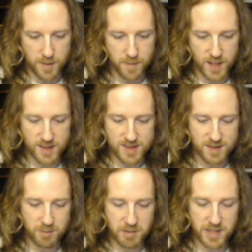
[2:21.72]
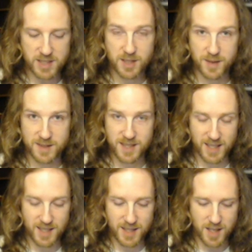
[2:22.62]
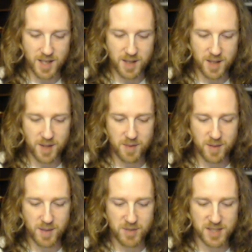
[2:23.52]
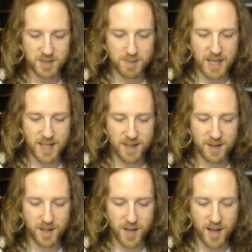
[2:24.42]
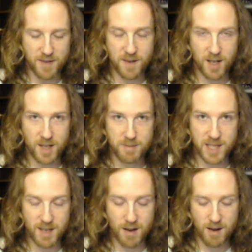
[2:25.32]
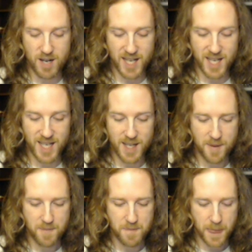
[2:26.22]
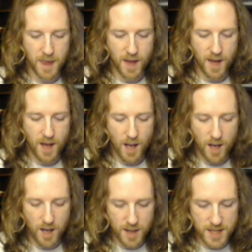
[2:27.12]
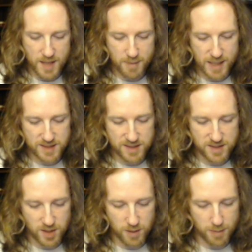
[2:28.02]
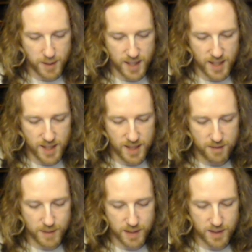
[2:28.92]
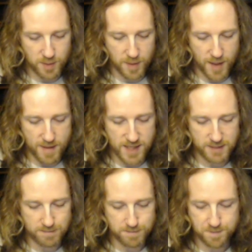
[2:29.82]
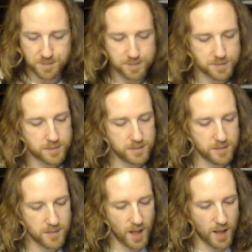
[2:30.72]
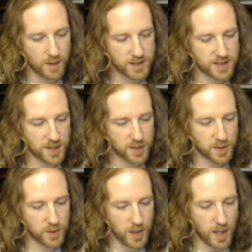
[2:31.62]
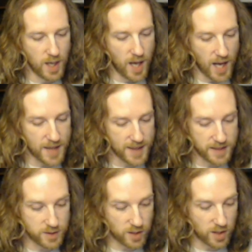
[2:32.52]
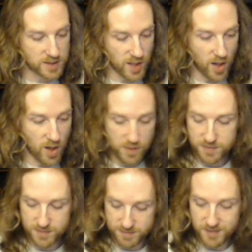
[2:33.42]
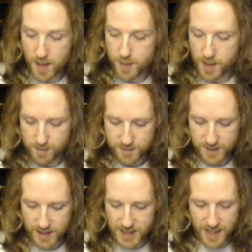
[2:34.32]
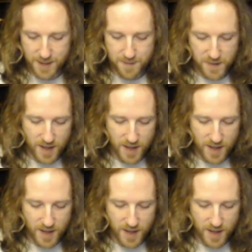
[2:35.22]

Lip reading: It's British, so it's the British spelling, FIBRE. And they're based up in Middlesbrough, apparently, which is kind of cool. And they do lots of fibre, clearly.